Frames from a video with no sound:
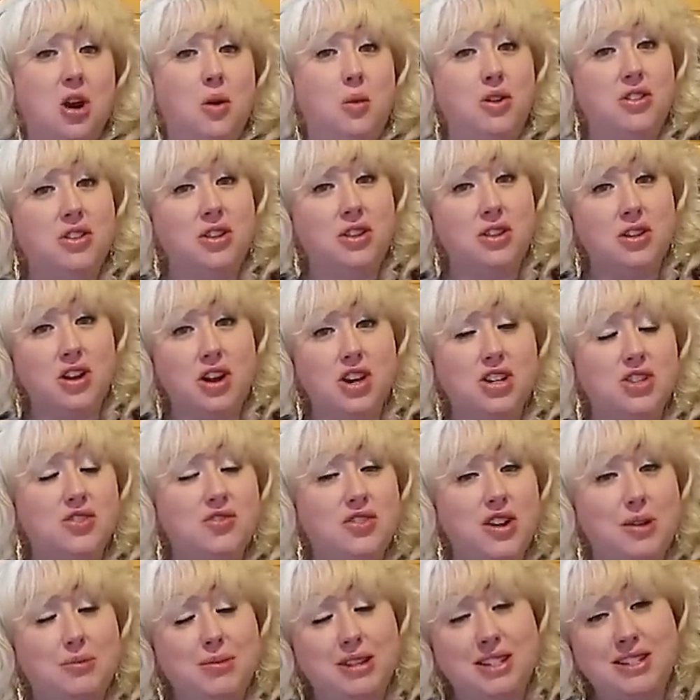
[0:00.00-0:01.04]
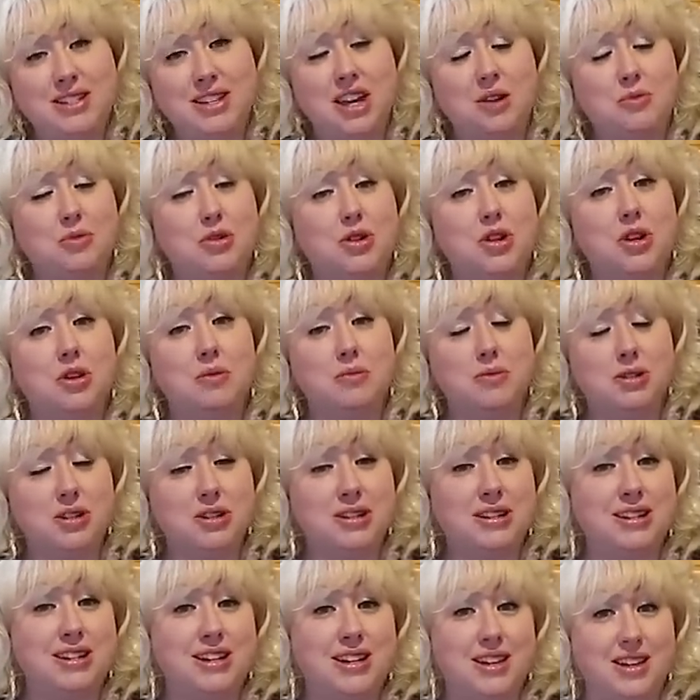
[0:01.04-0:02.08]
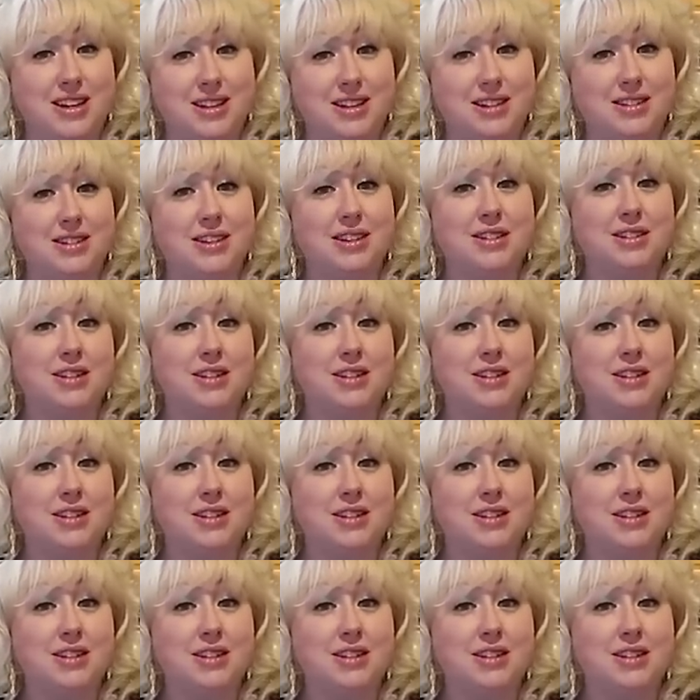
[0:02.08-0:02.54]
What the Large Family Table community is,